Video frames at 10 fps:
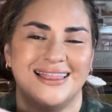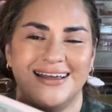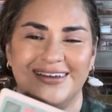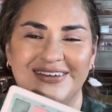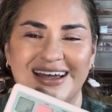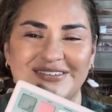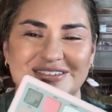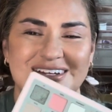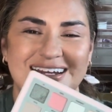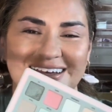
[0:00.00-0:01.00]
look at me, I'm
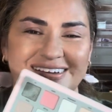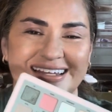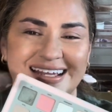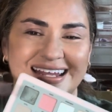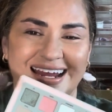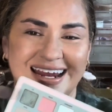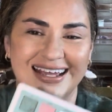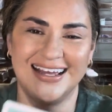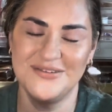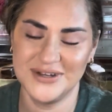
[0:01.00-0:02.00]
trying to go
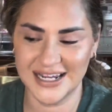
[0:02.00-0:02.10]
I mean,